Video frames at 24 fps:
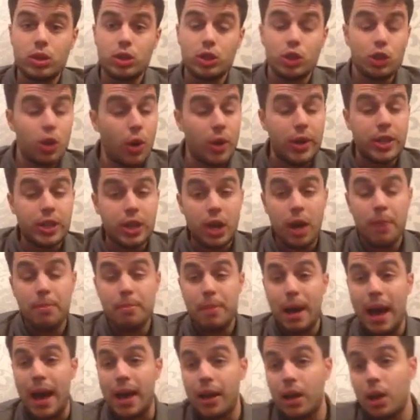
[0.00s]
started to come
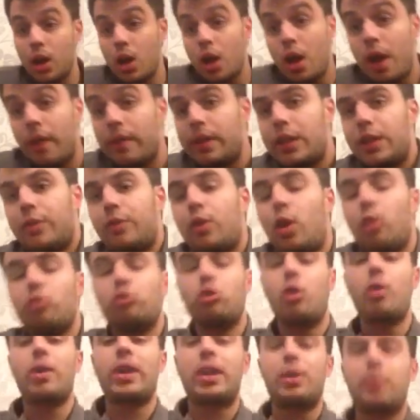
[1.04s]
back. I mean, you've got
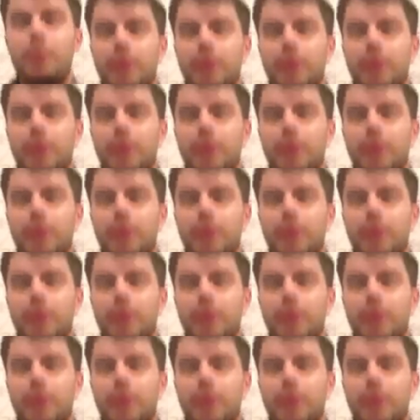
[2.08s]
Rocky